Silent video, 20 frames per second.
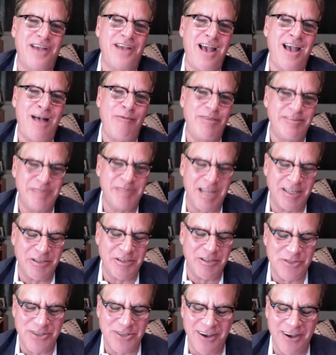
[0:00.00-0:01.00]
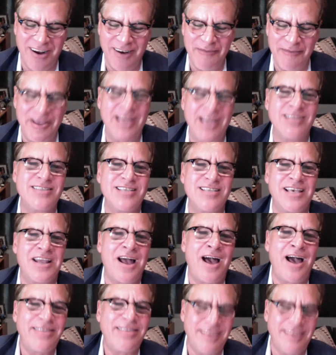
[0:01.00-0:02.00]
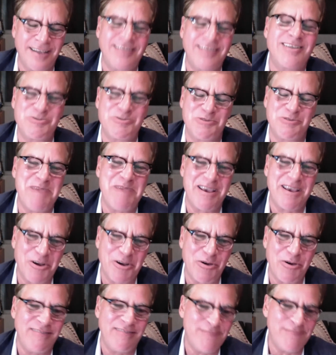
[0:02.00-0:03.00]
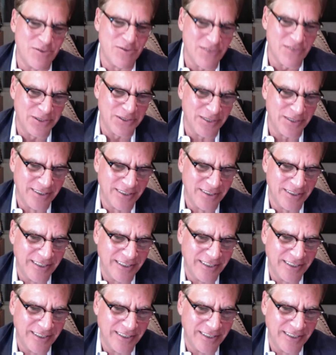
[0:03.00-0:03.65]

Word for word: Hamilton under his arm and said, I think this would make a great musical.